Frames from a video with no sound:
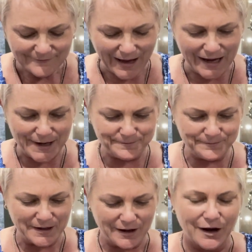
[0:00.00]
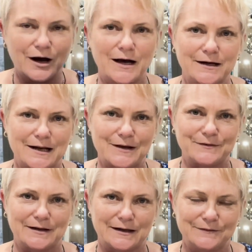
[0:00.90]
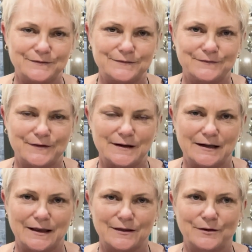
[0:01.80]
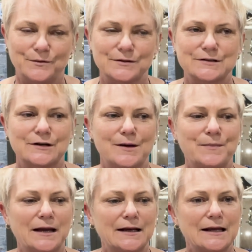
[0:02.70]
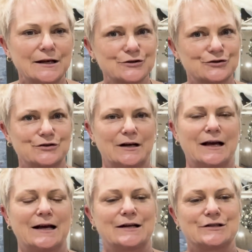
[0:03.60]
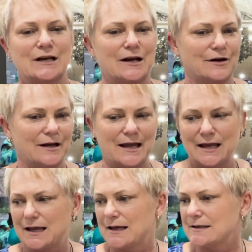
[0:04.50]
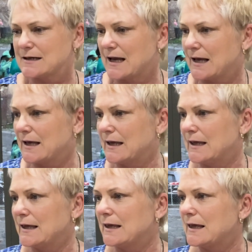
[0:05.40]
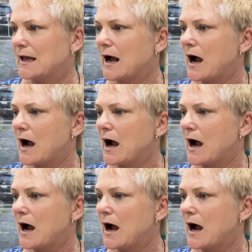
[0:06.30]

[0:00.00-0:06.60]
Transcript: I didn't have enough for the length I wanted. I made extra large and I had it